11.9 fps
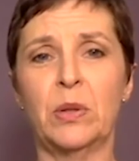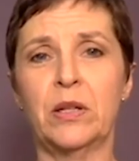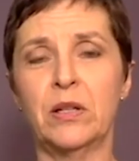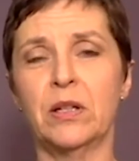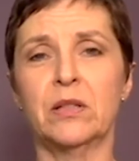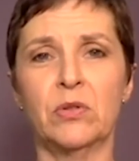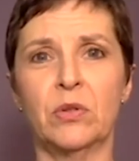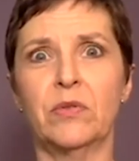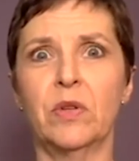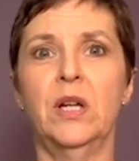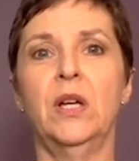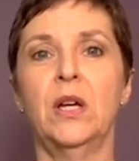her sort of
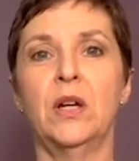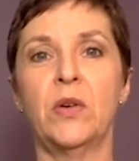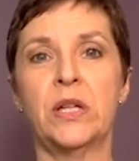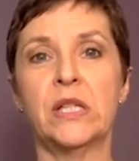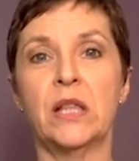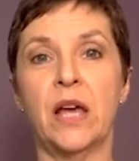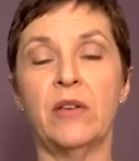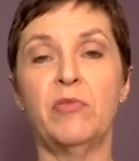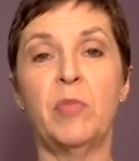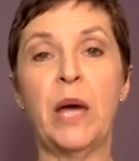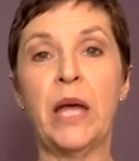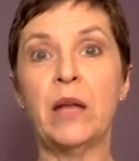crazy life.
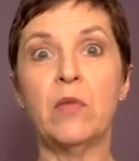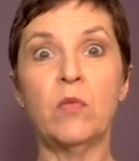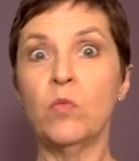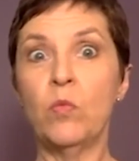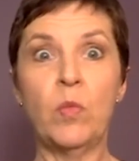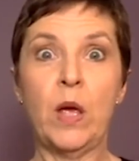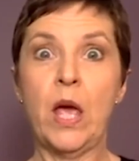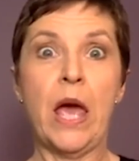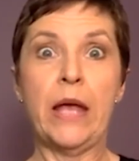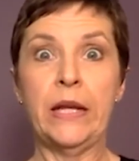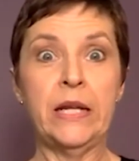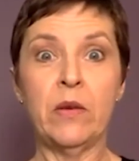But
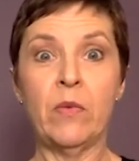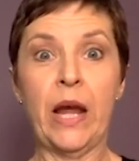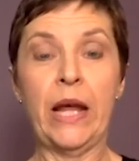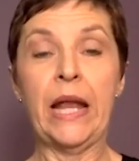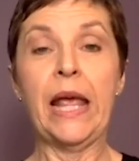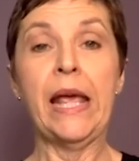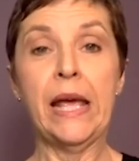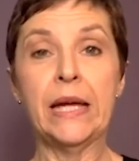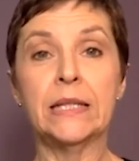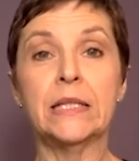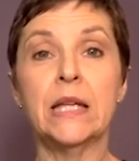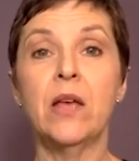at any rate,
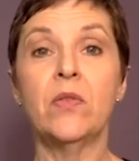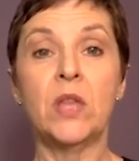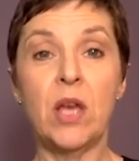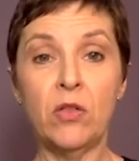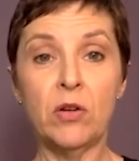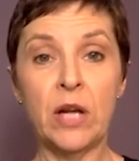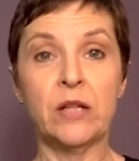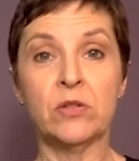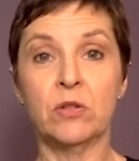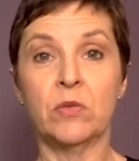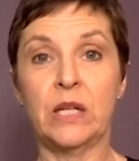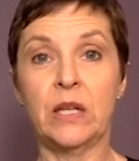and the other
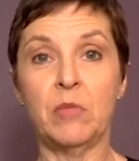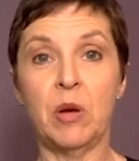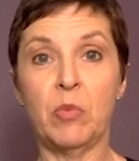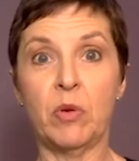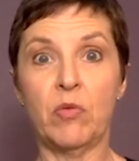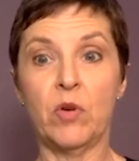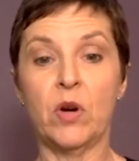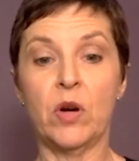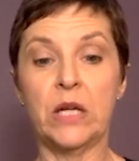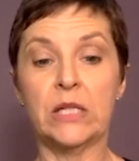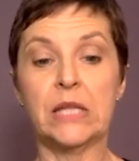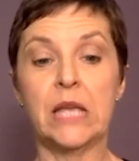answer we came up with for her
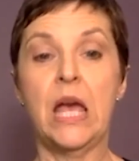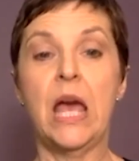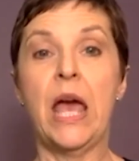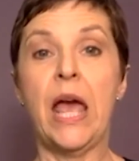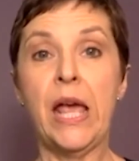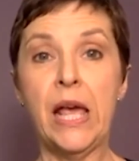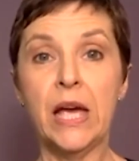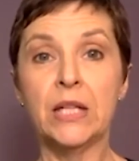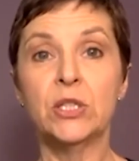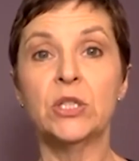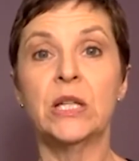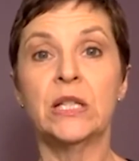is, and
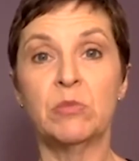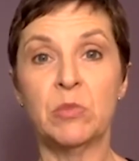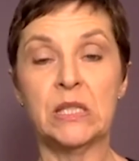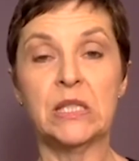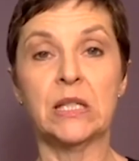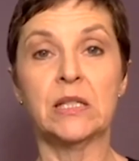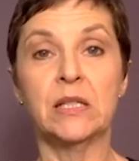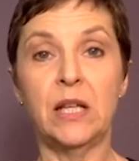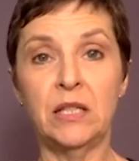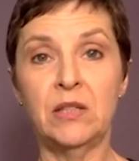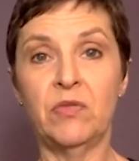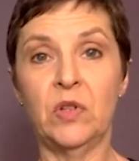she has been
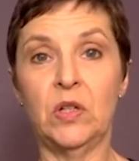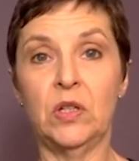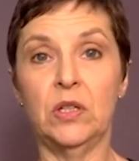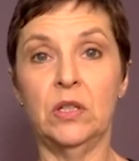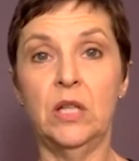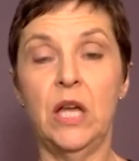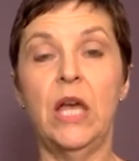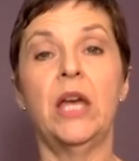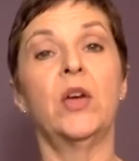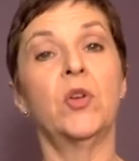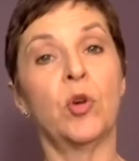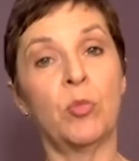successful
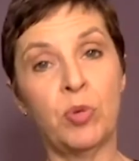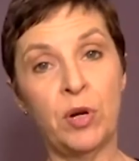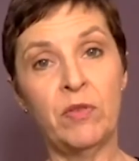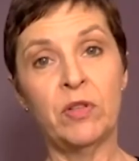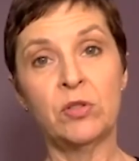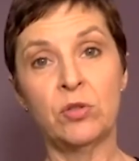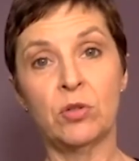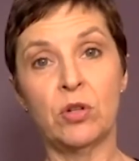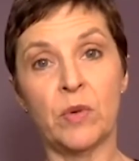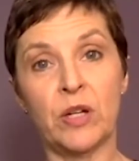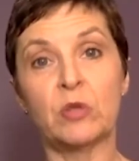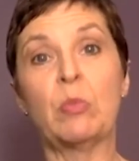in her previous 2
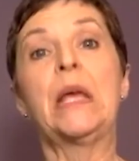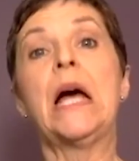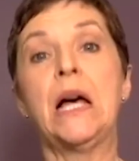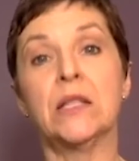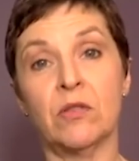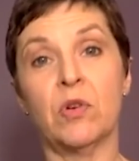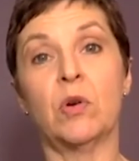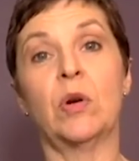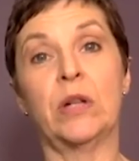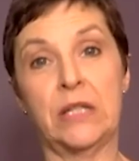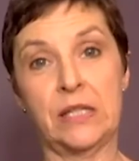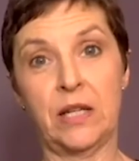careers because of her
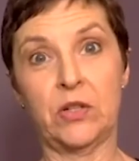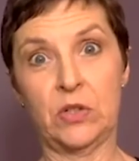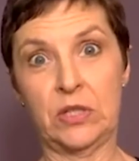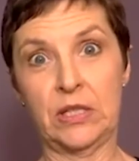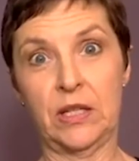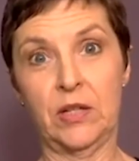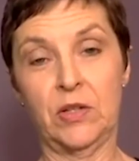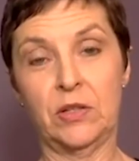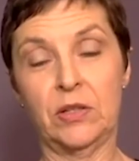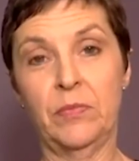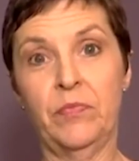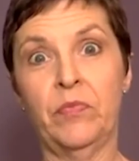organization
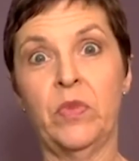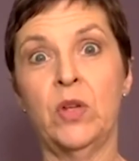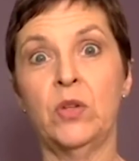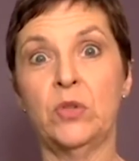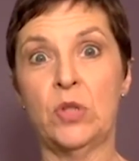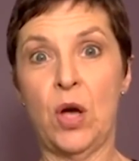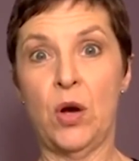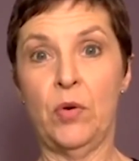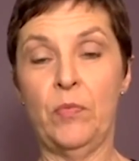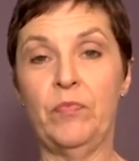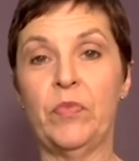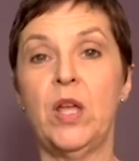skills. So
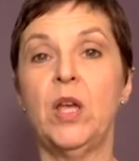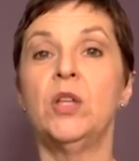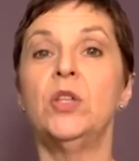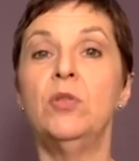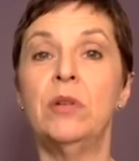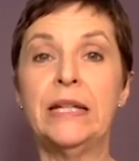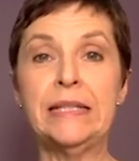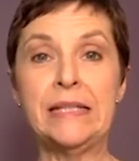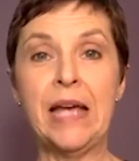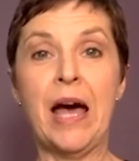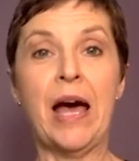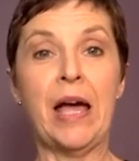you can
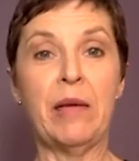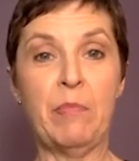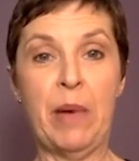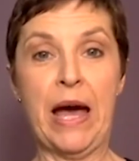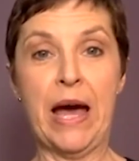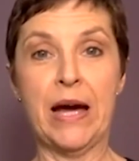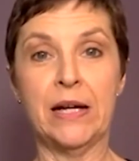tie back